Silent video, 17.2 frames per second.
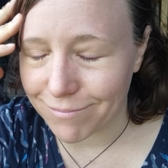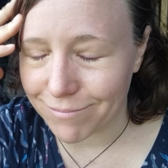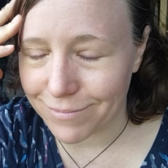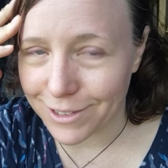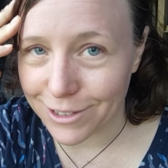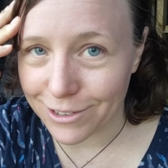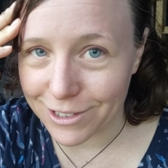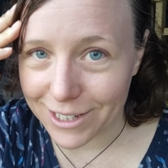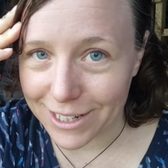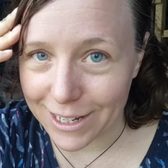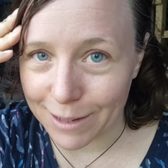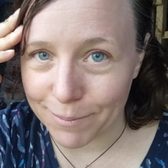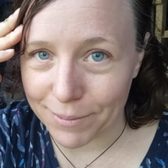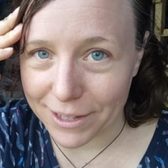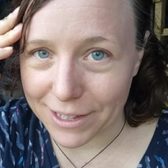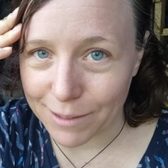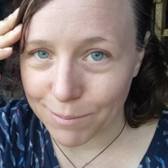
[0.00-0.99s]
Usually
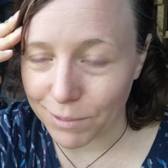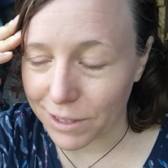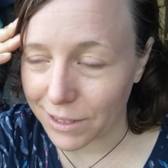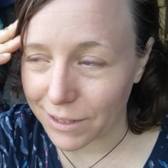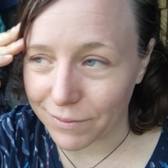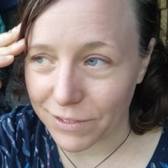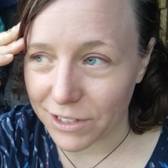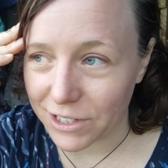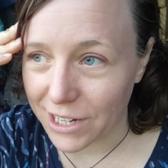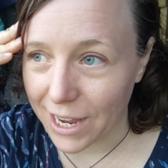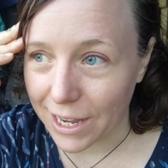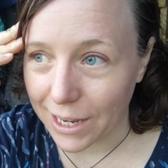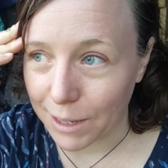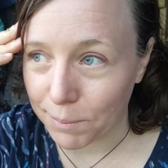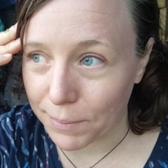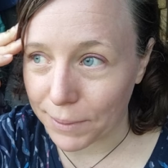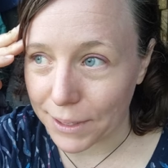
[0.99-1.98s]
I'm sensible enough to
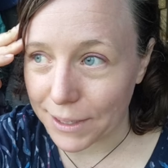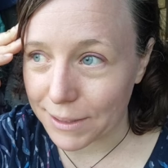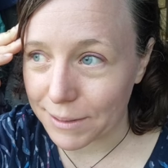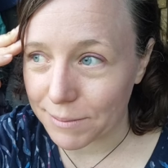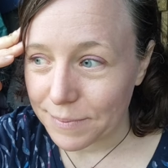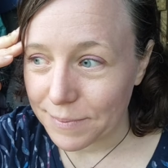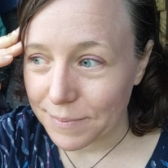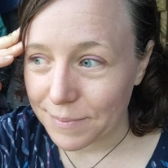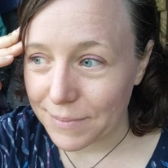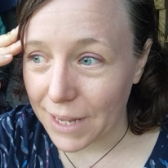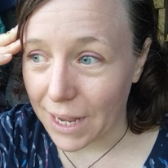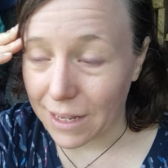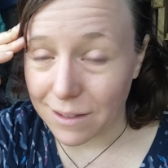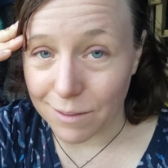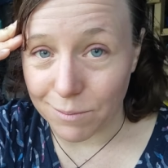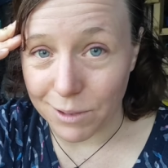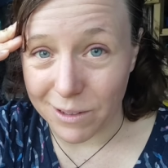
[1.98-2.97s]
check, but yeah,
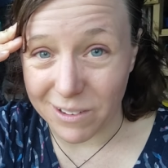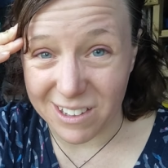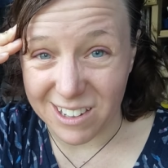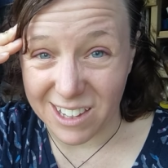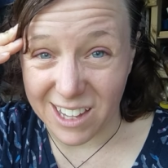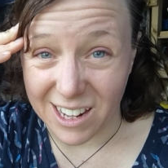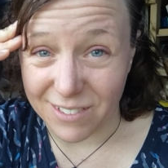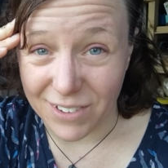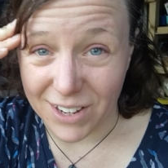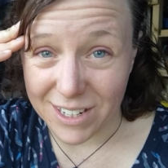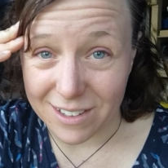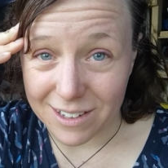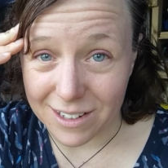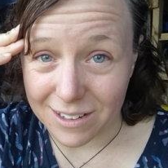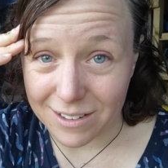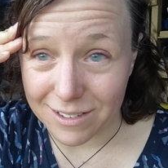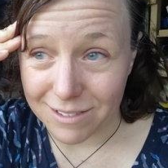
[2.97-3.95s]
sometimes I just get the van
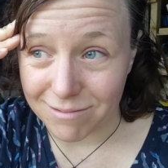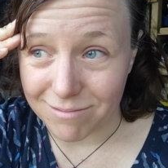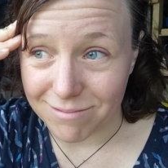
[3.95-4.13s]
stuck.